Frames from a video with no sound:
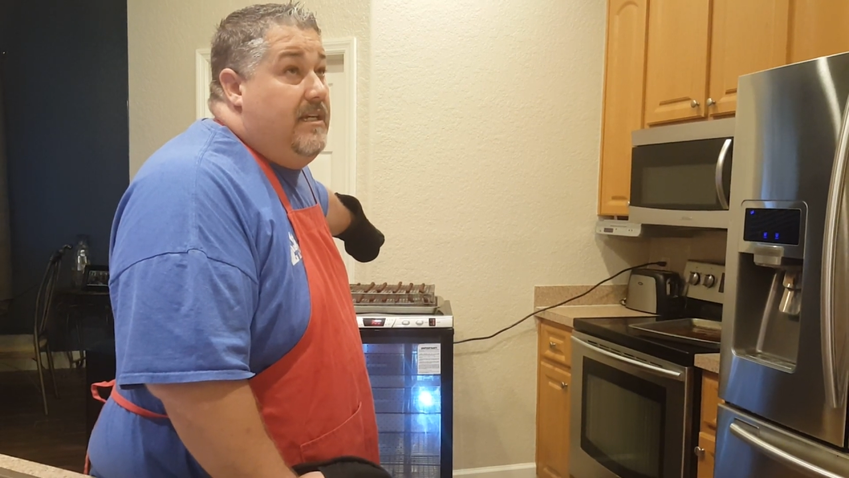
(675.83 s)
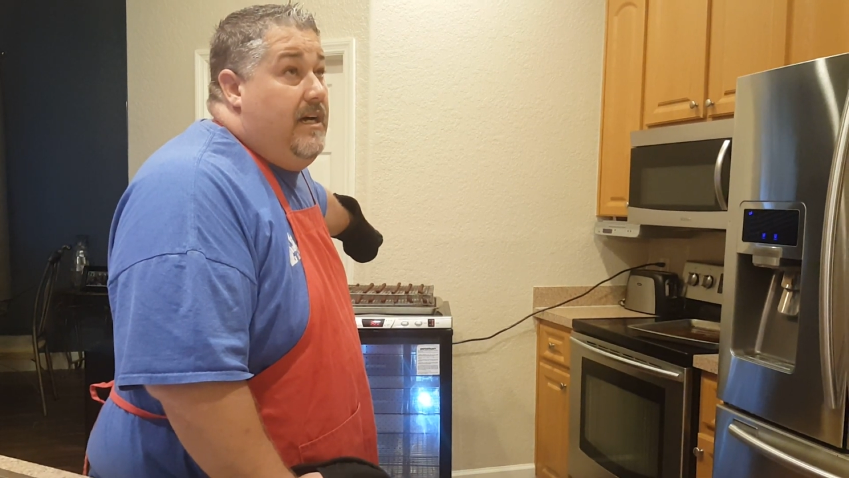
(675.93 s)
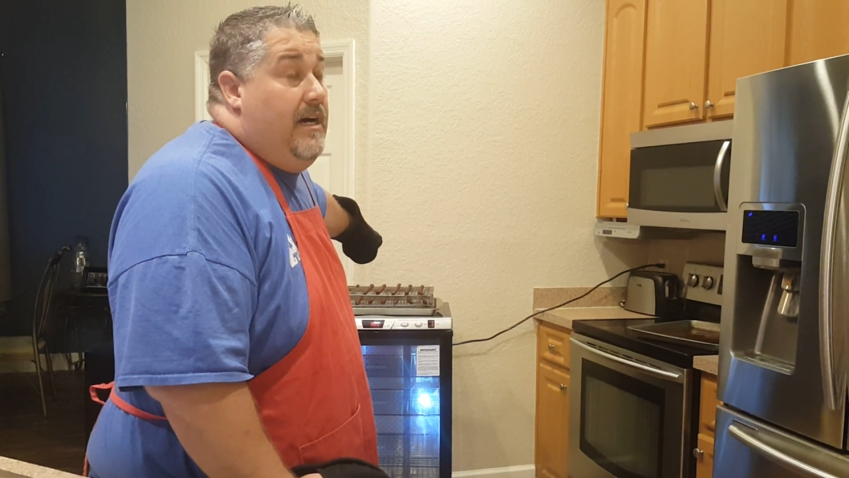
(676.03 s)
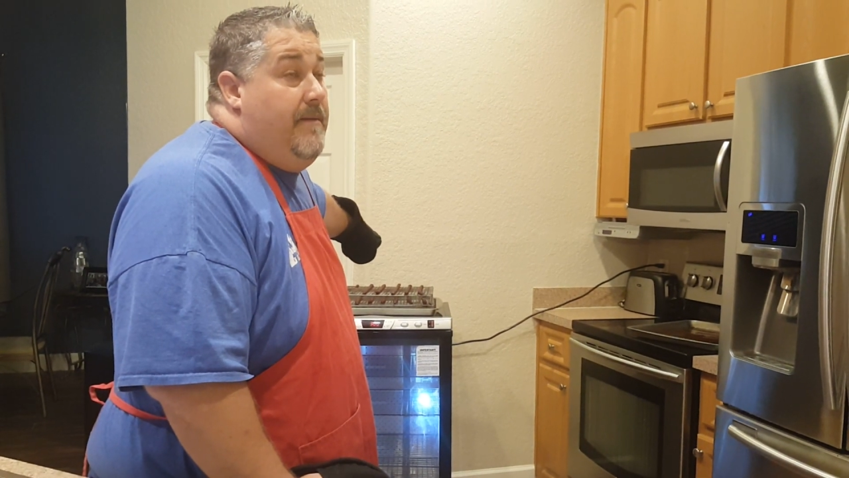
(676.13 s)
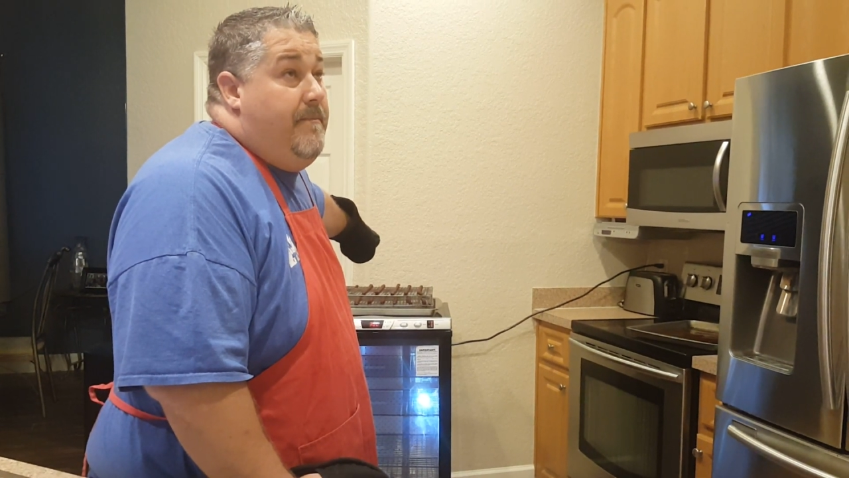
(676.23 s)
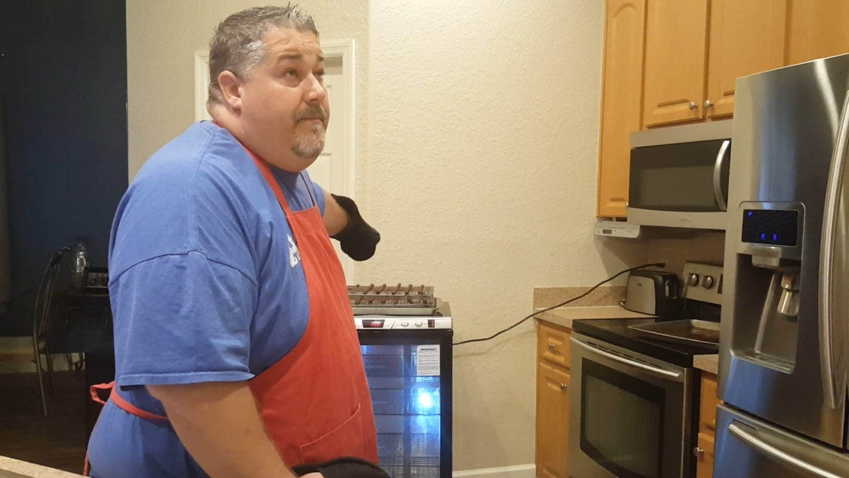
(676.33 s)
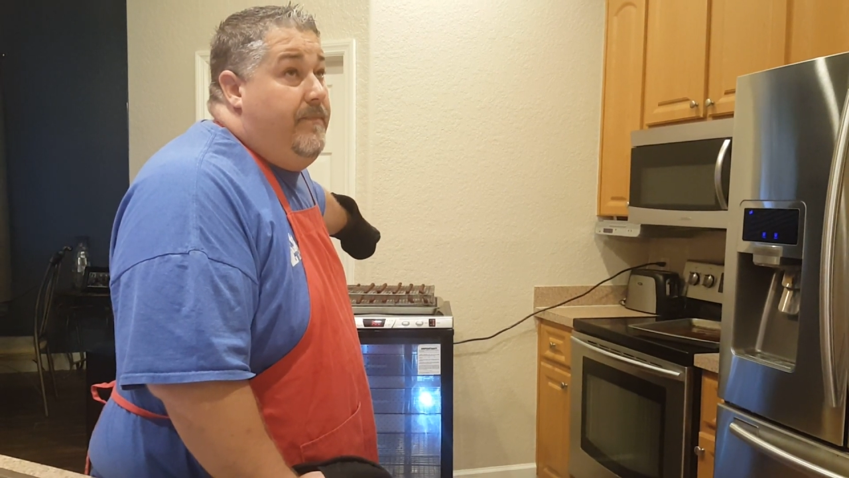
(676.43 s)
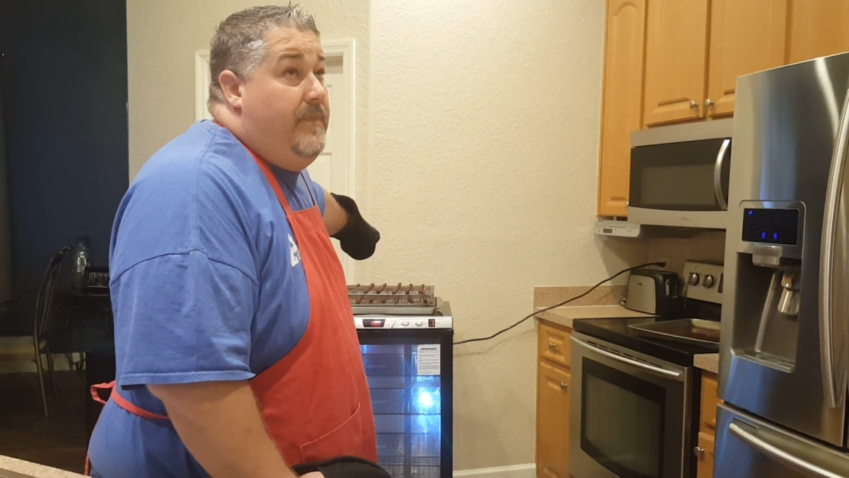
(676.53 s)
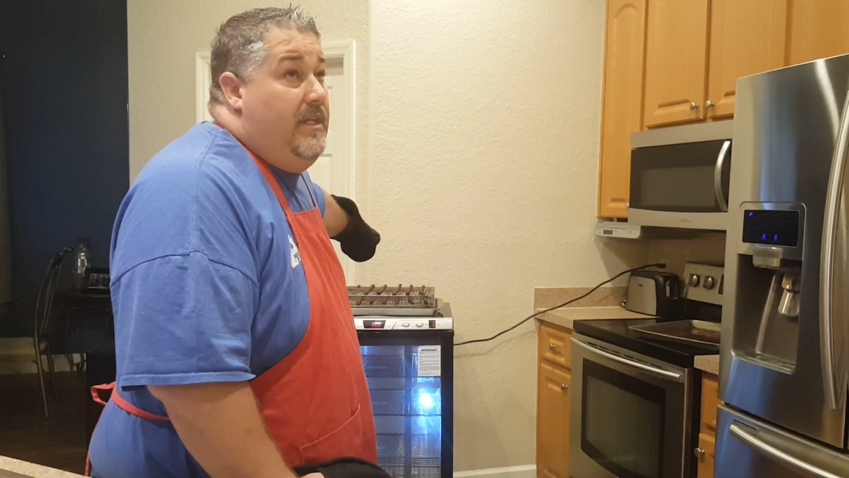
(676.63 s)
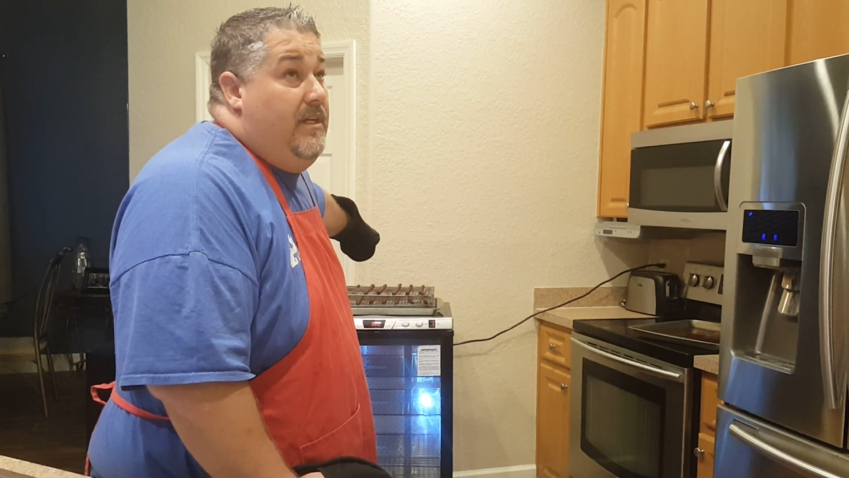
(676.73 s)

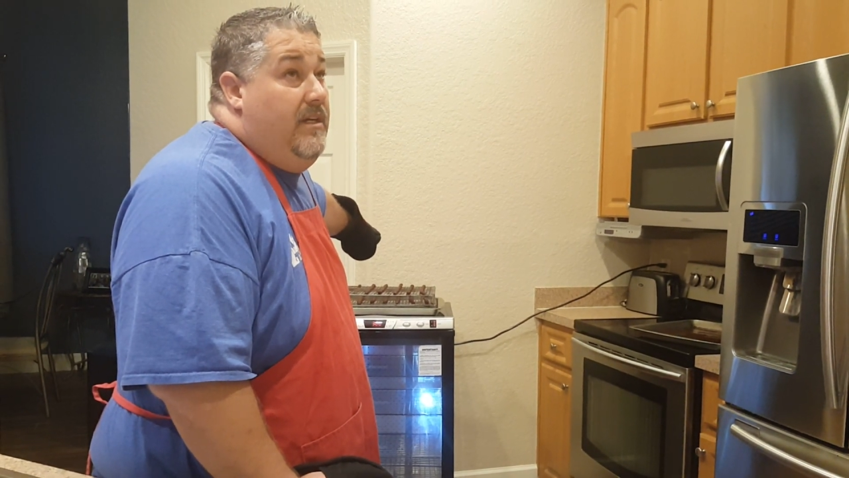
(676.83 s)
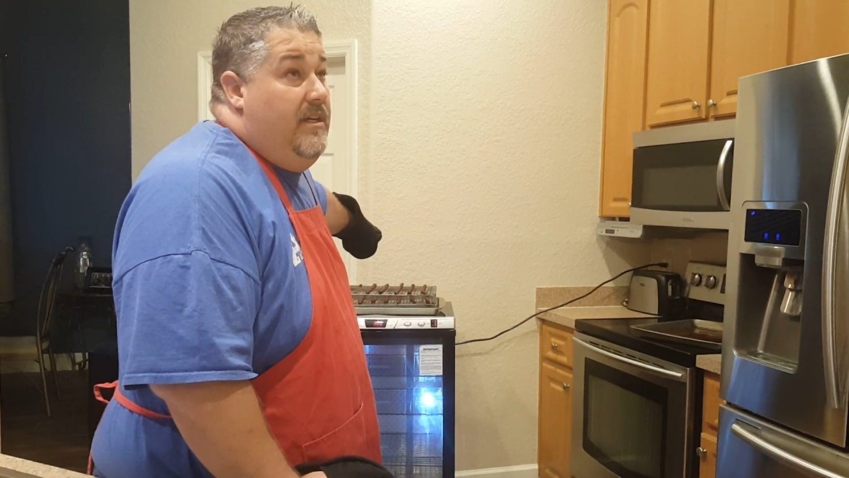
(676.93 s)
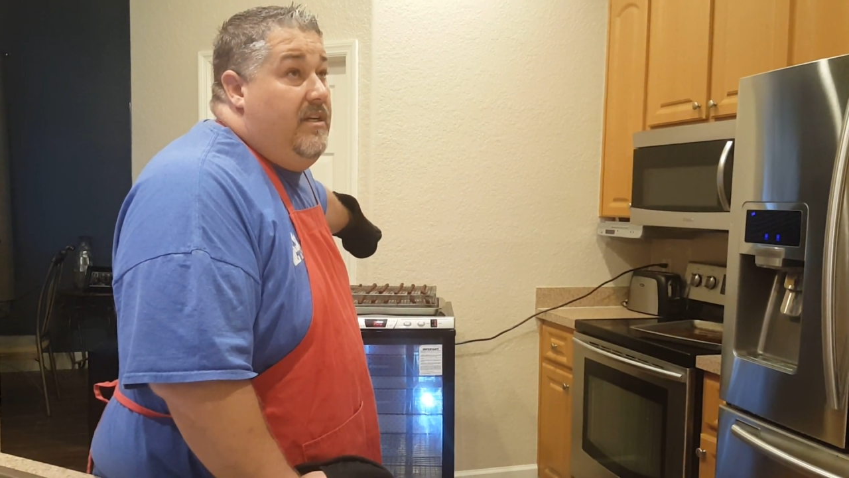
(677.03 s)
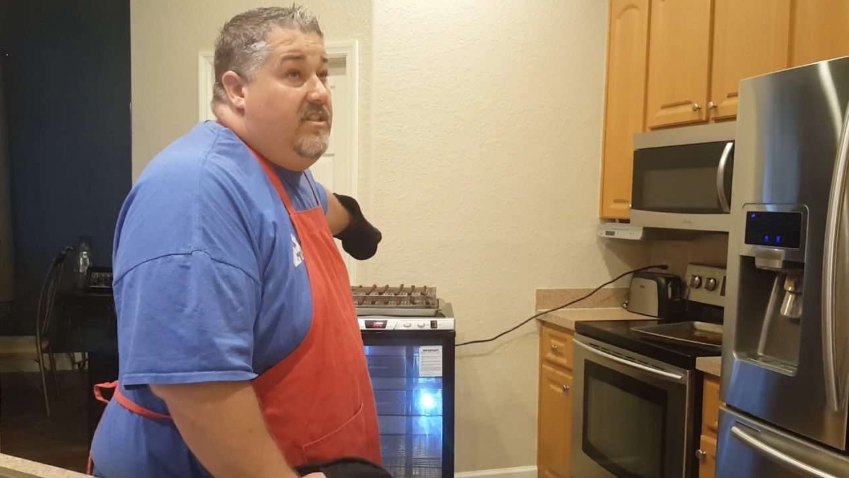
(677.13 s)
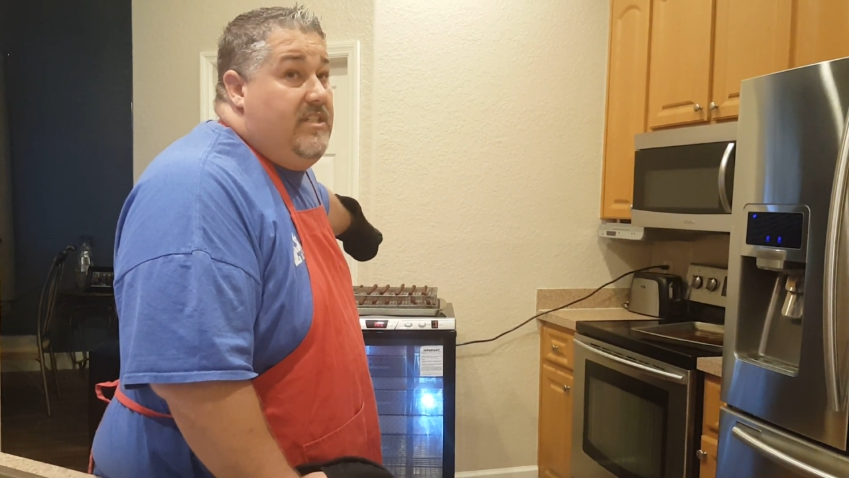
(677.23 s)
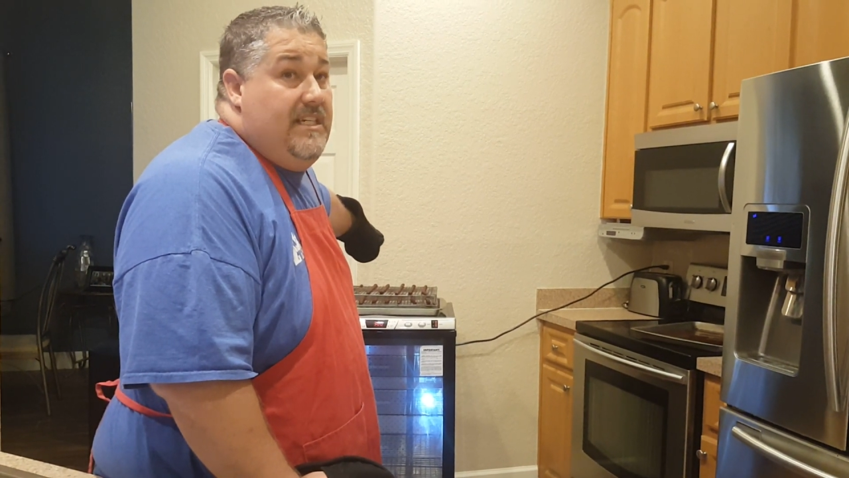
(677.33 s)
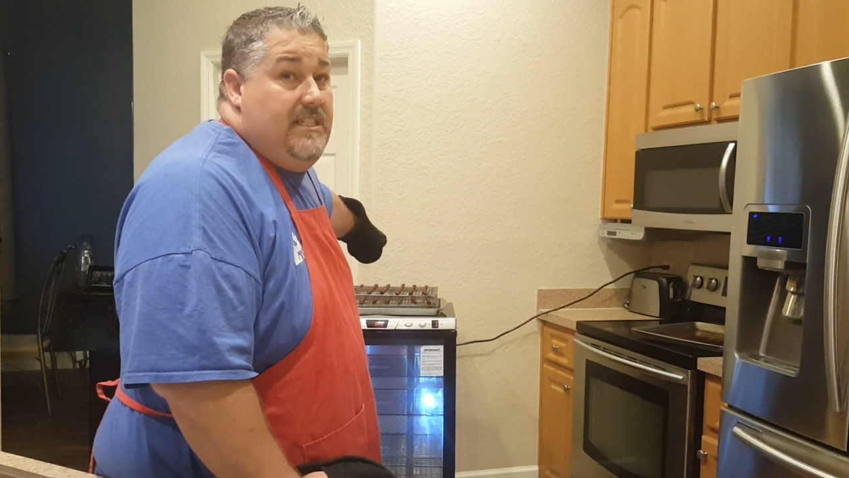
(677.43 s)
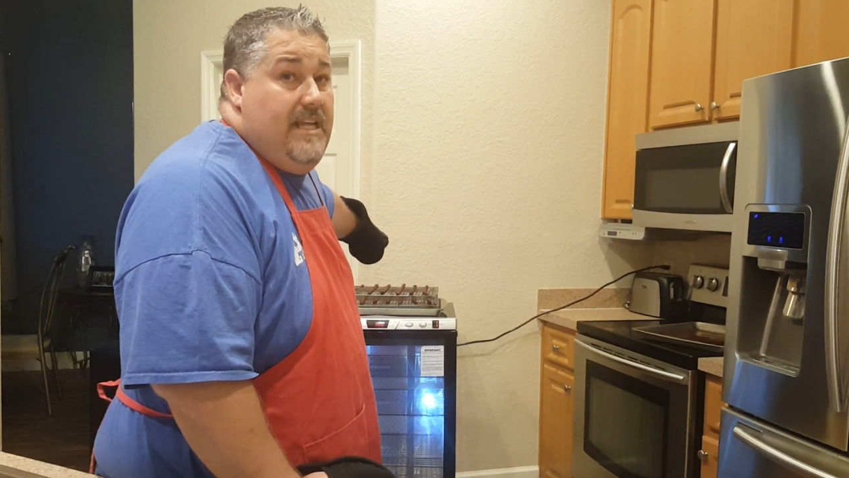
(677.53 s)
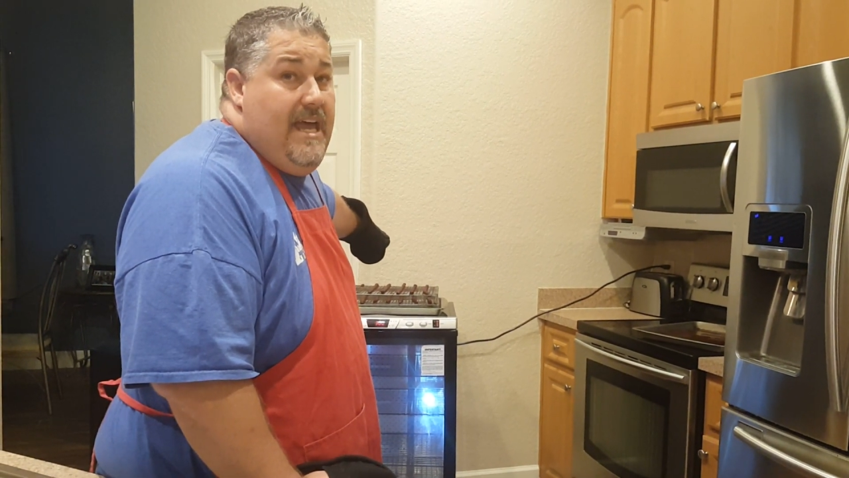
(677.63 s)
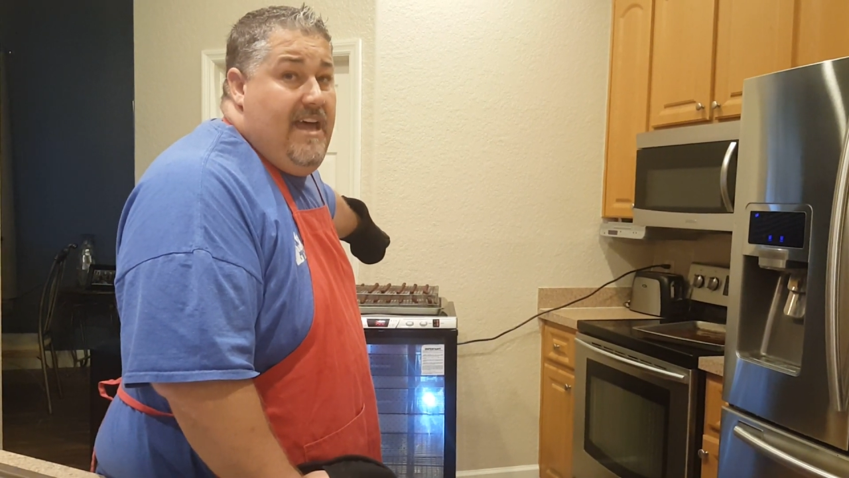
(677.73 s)

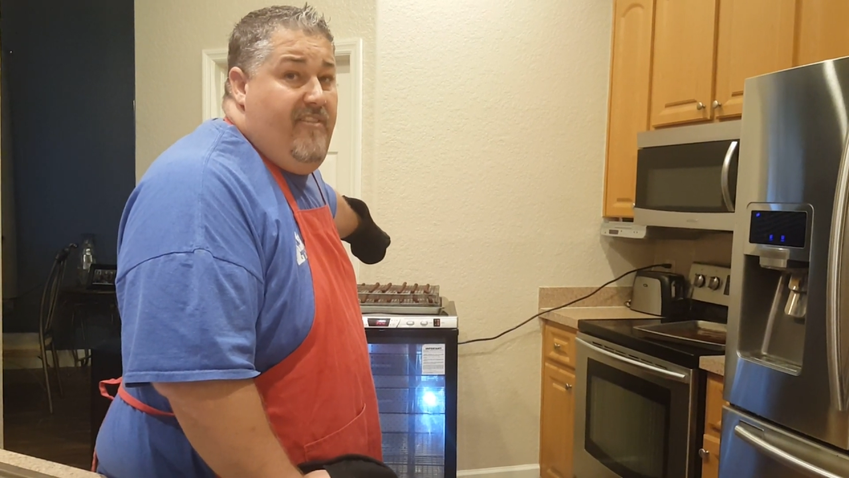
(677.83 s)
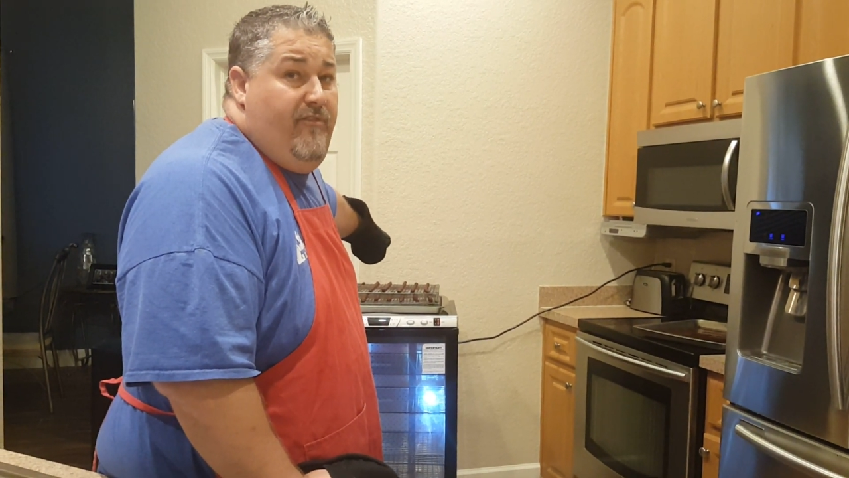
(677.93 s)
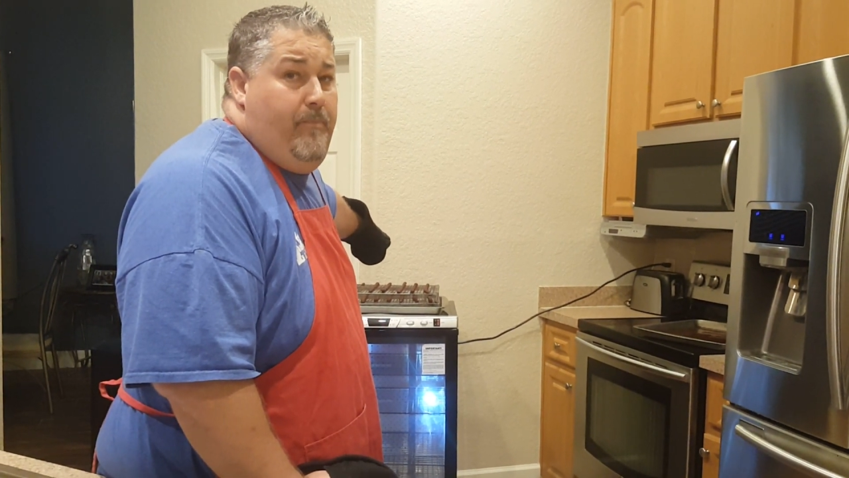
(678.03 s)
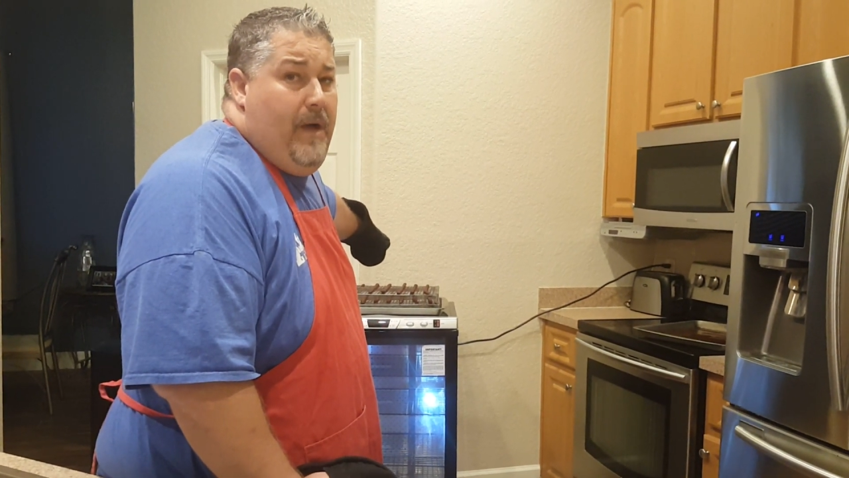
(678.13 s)
6.5